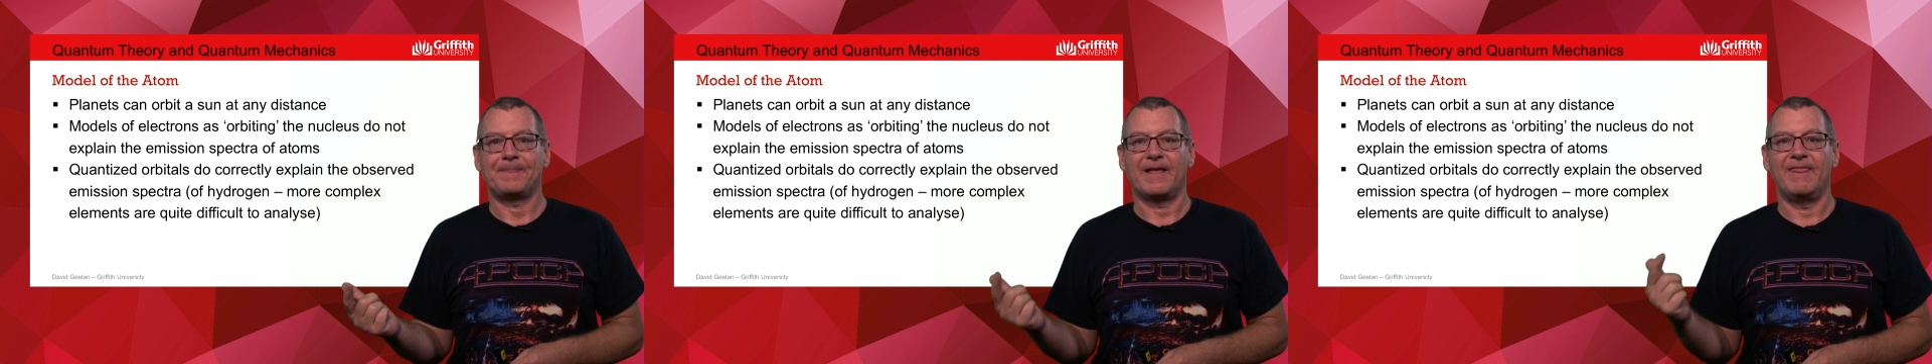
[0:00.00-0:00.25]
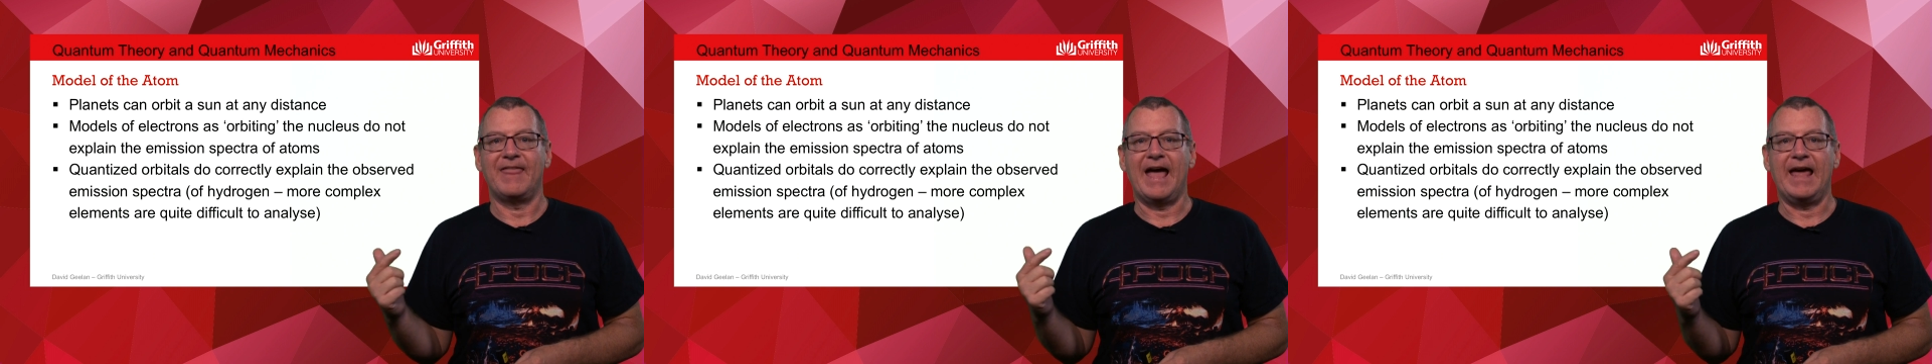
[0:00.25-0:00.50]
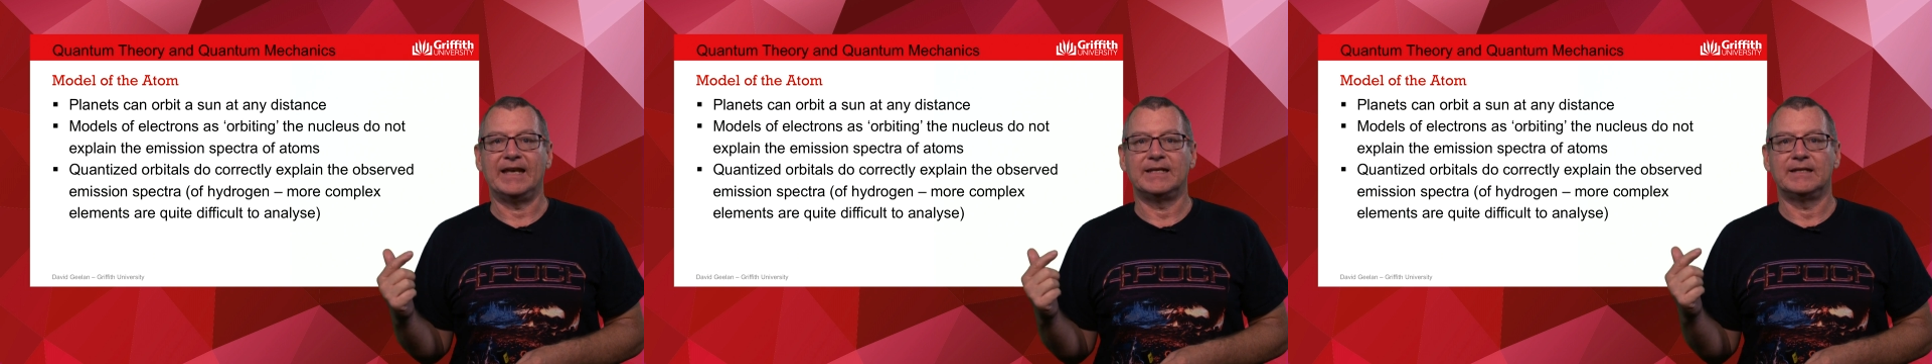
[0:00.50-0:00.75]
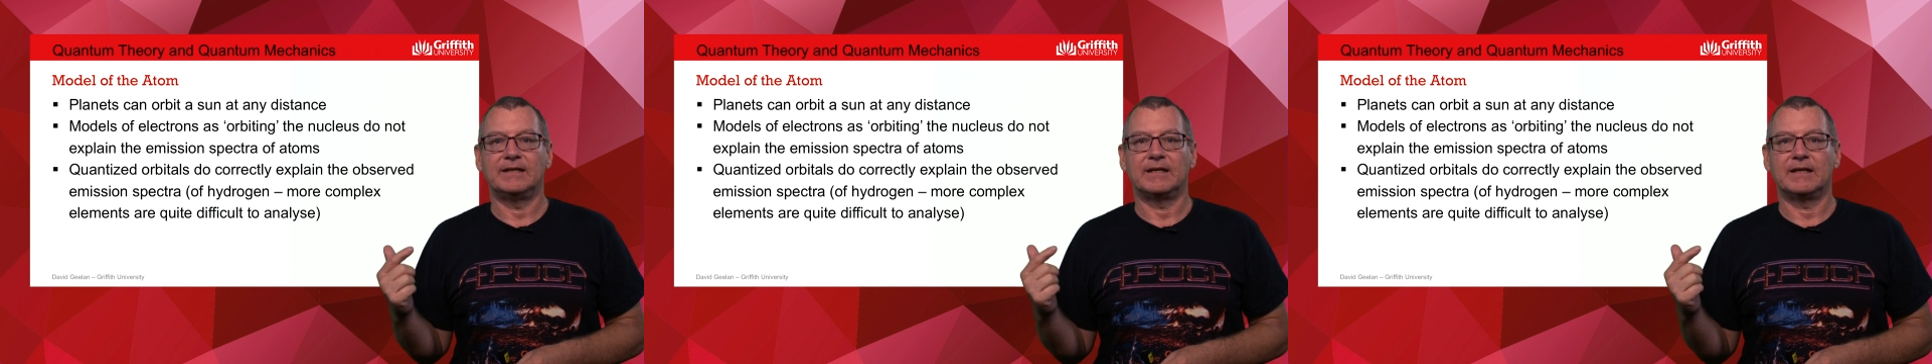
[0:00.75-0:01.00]
that
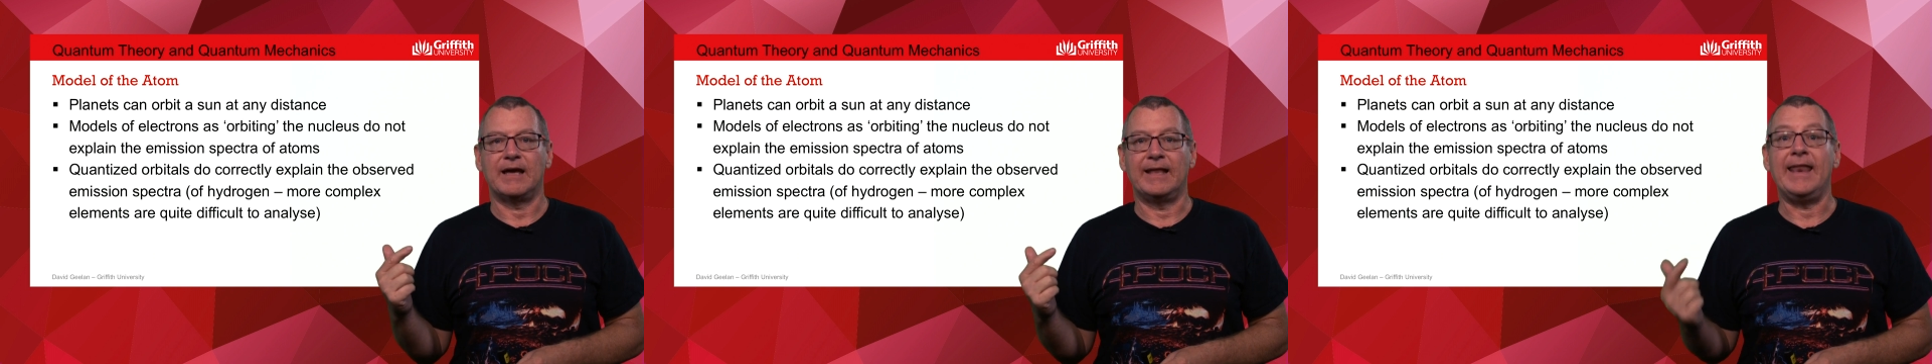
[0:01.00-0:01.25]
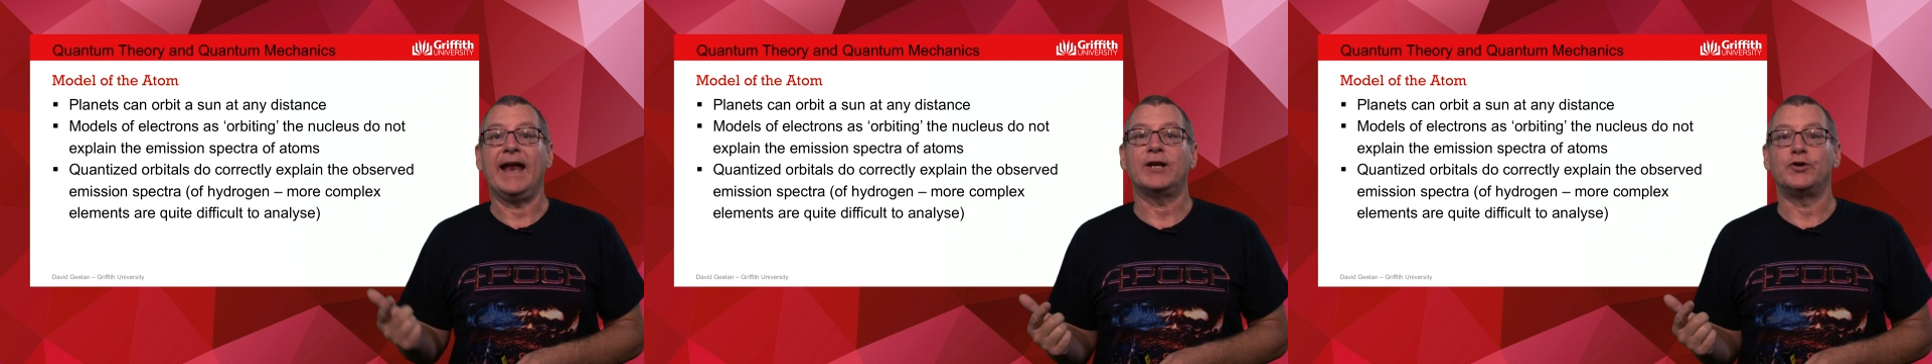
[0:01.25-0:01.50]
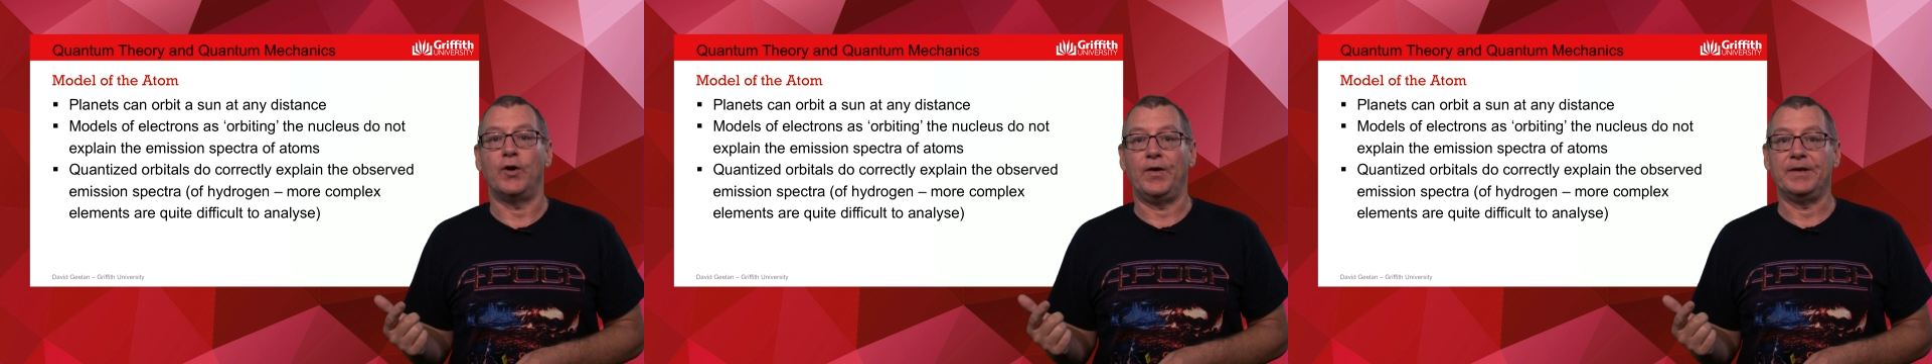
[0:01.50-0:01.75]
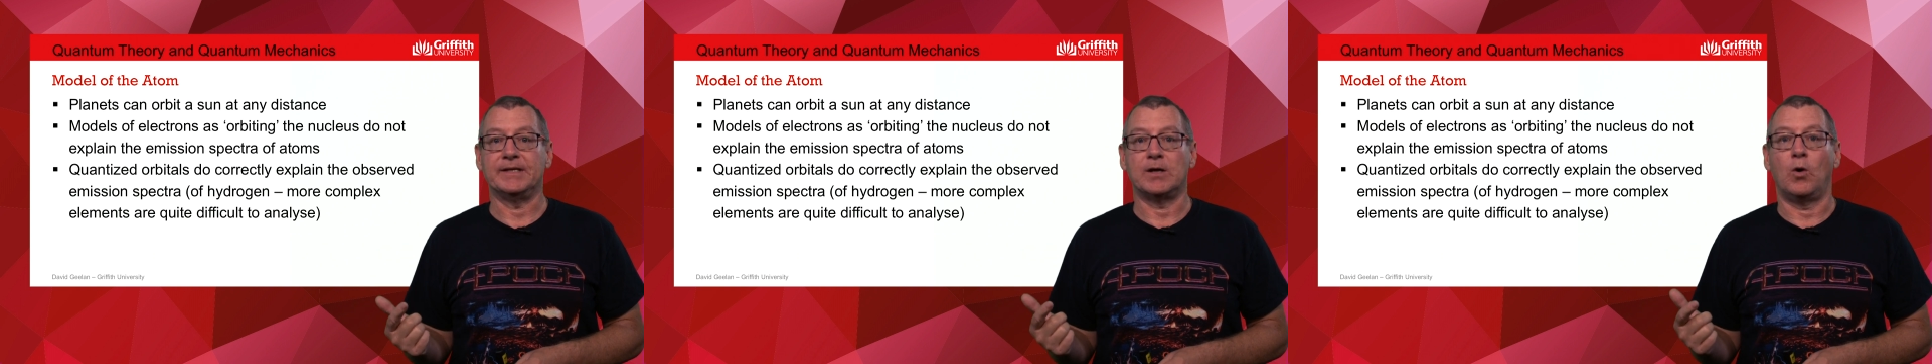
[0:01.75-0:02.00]
electrons